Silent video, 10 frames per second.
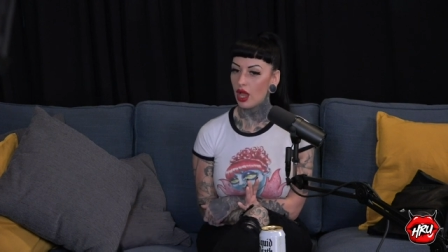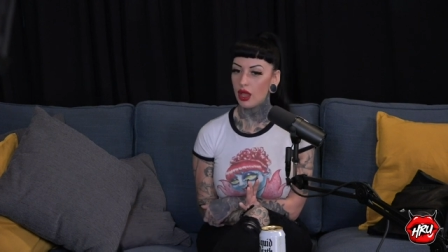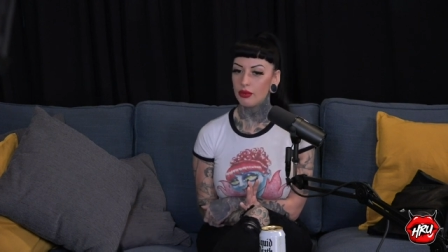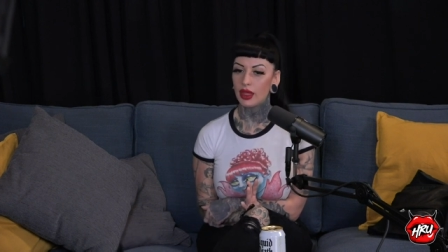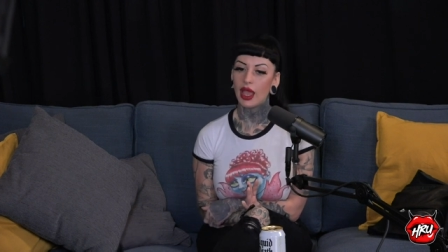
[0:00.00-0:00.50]

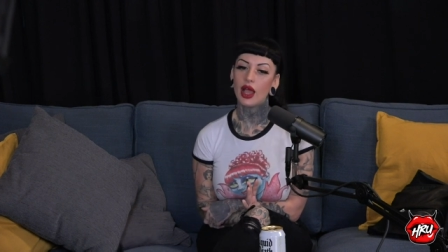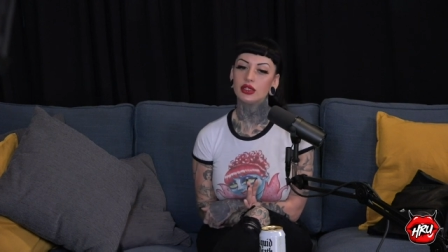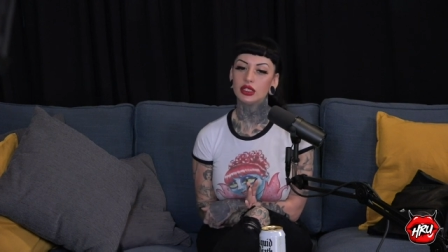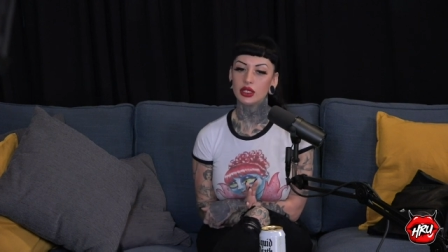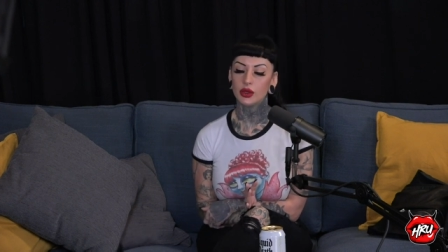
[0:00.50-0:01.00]
Um, they
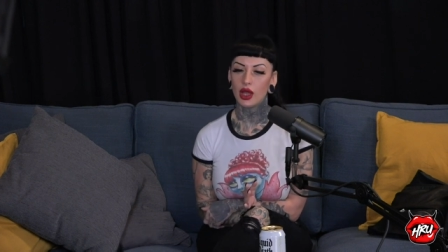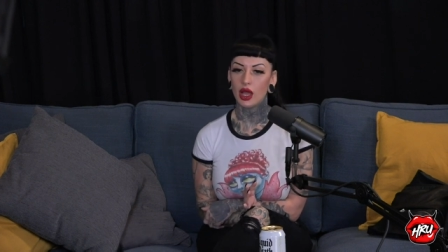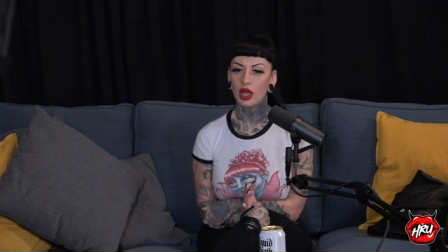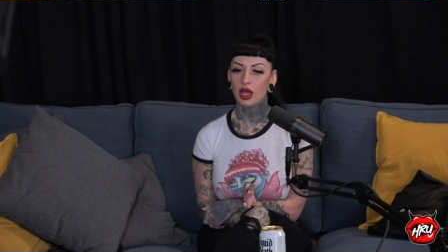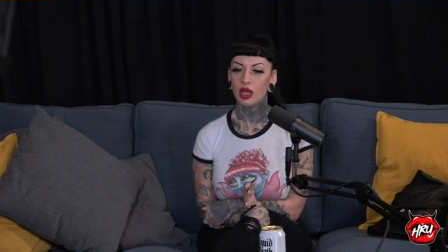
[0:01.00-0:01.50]
had to,
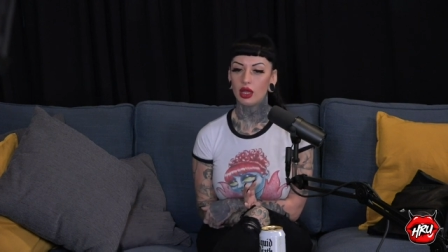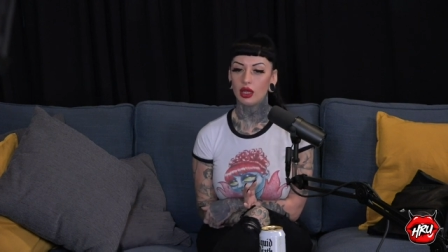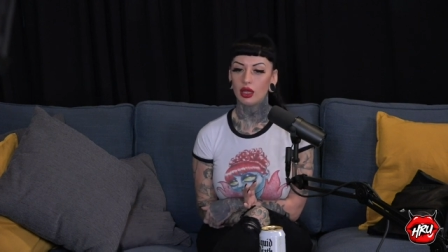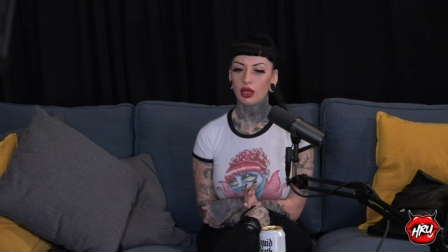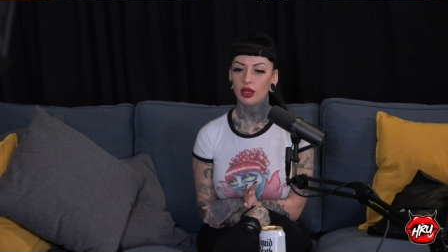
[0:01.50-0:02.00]
uh,
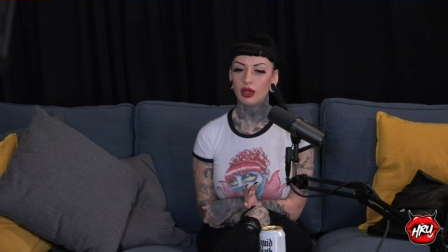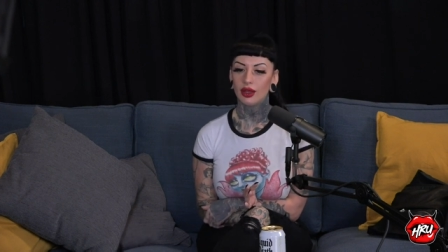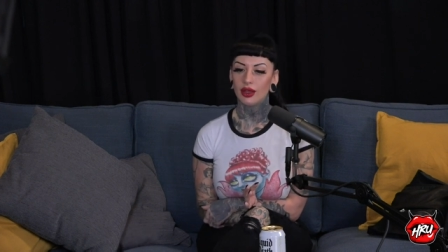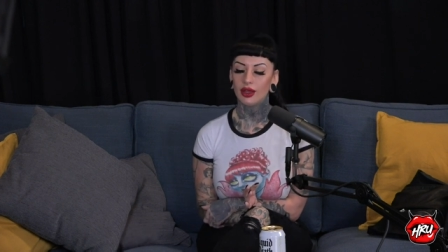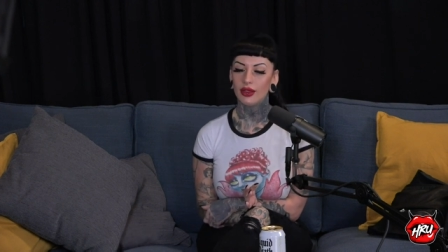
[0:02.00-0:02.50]

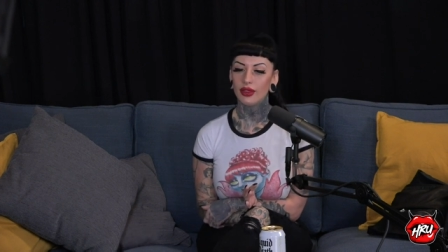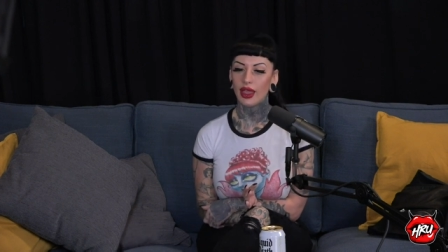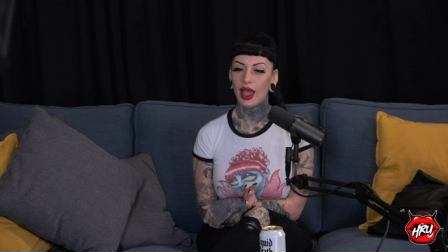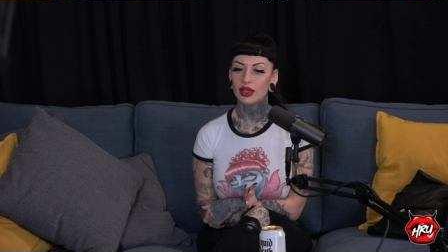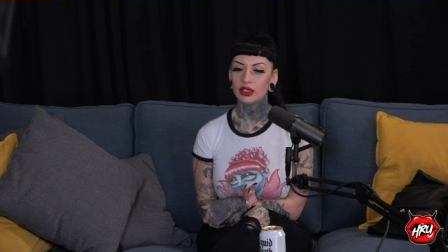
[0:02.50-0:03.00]

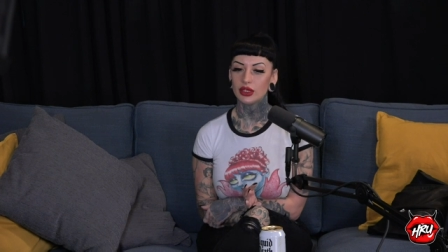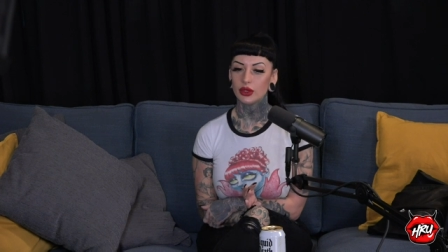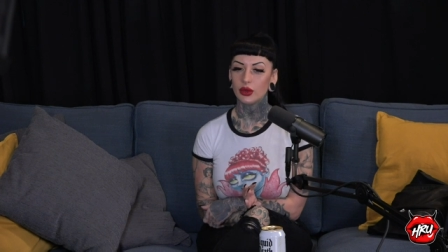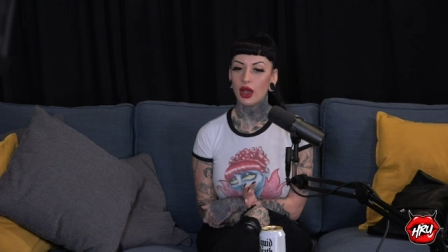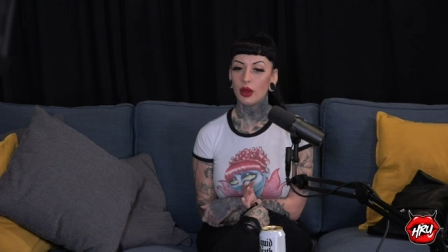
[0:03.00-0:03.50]
they had
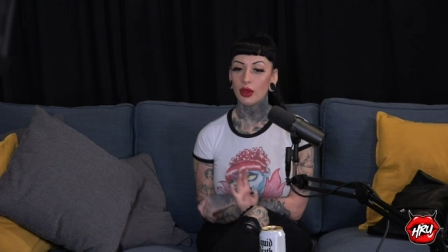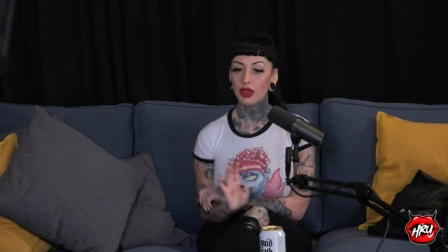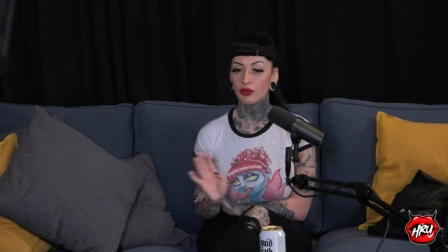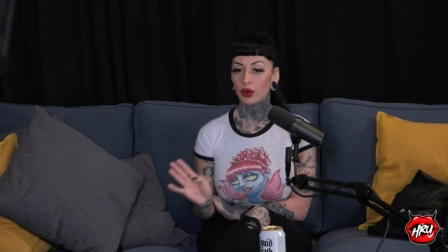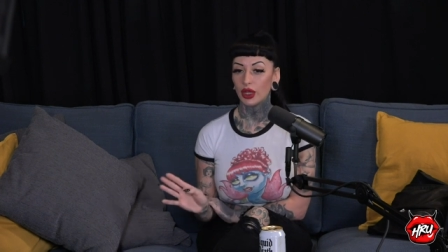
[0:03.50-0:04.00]
to uh,
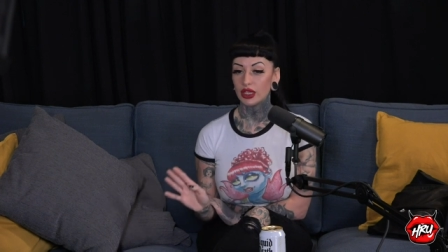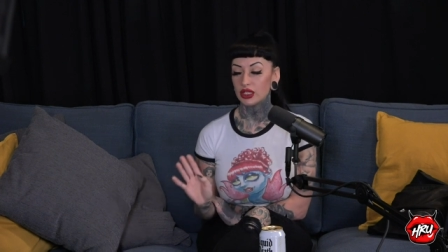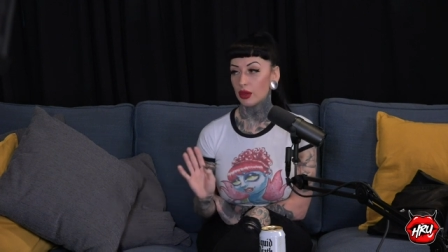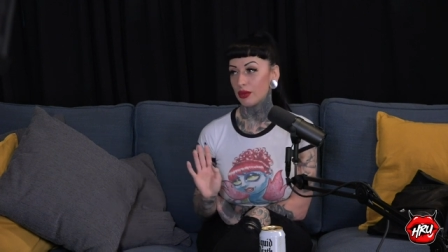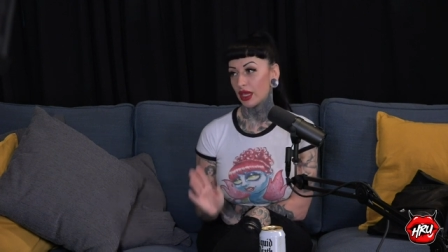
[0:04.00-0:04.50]
wait four
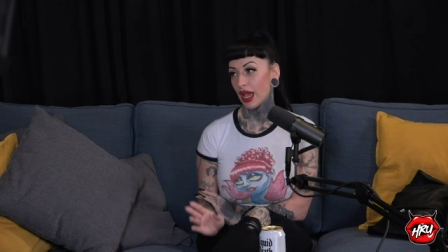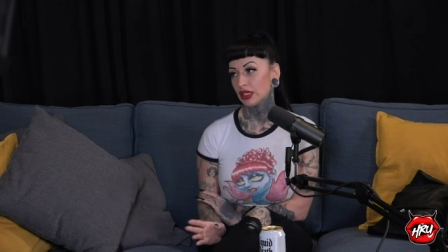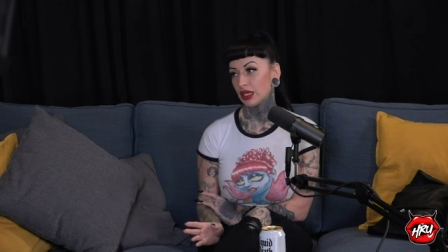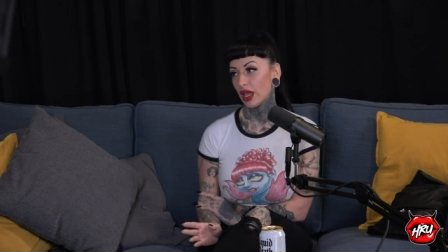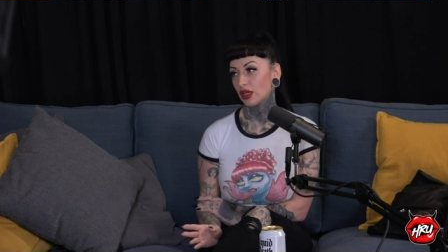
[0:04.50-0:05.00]
days to give me a
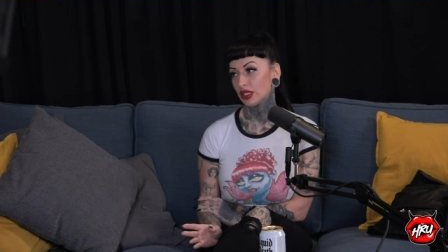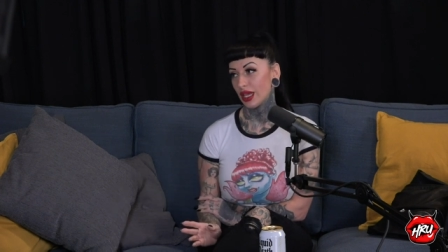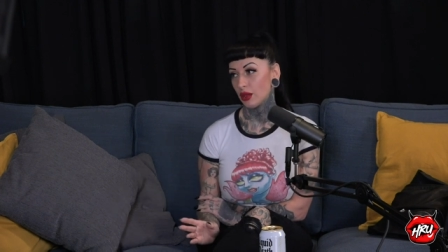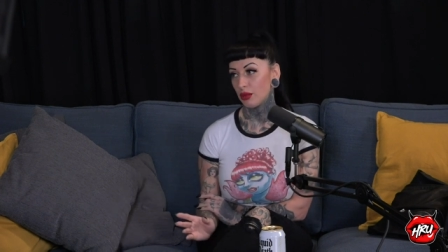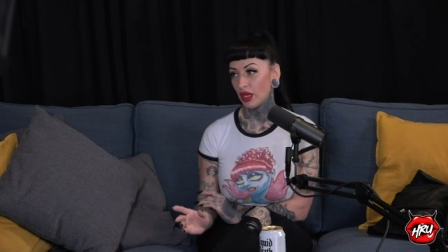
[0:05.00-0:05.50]
CAT scan because
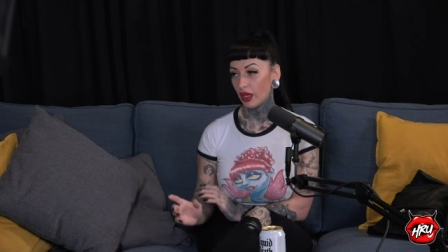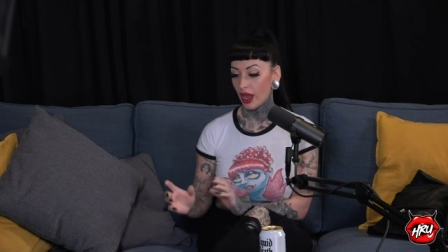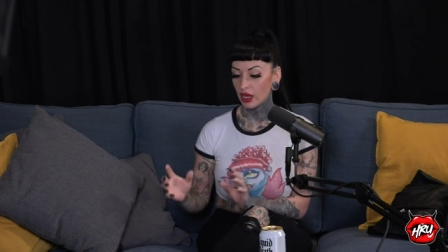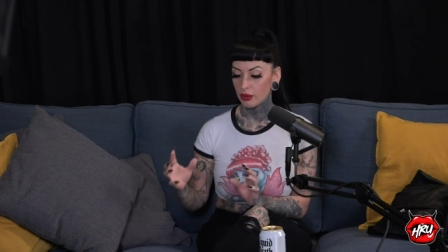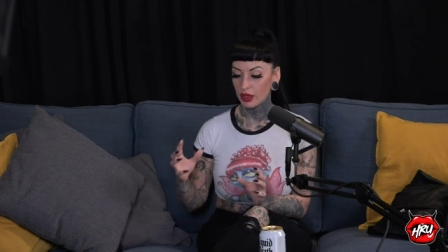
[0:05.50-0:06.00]
I had to be,
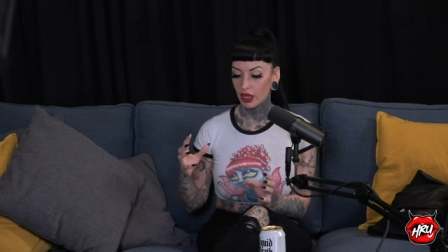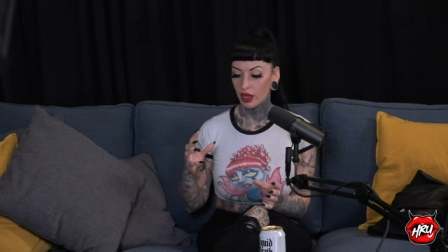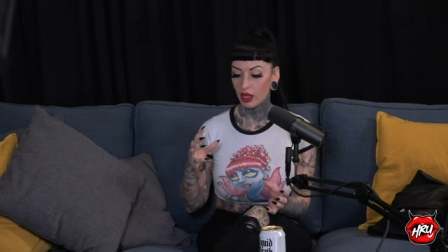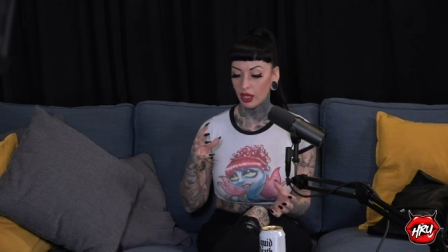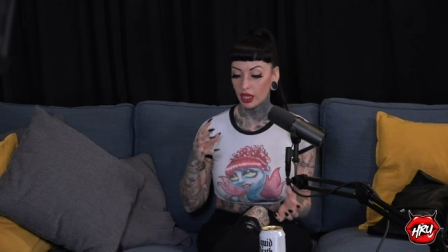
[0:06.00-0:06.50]
I had to be
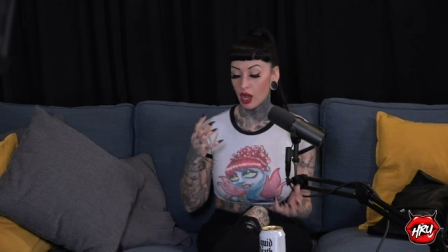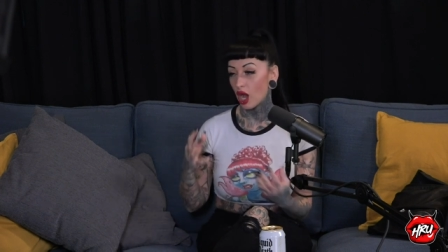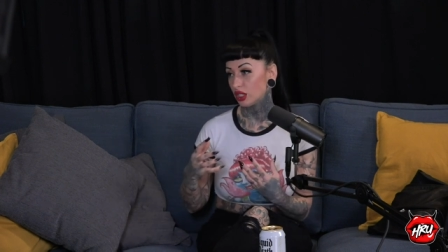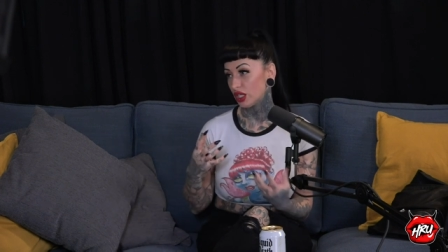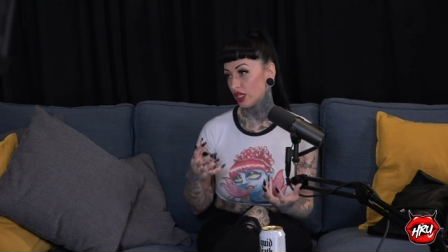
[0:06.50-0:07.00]
uh, like
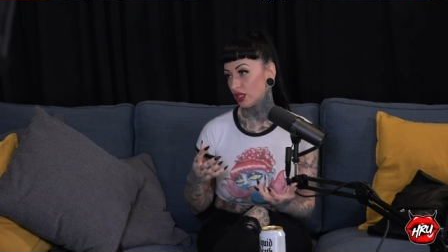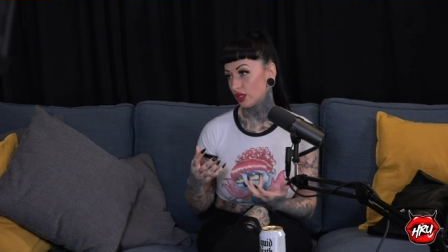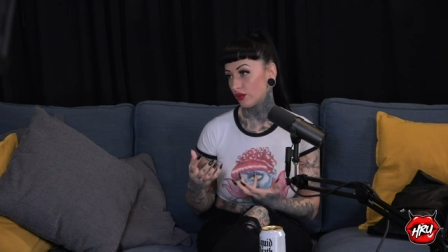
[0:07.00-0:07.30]
conscious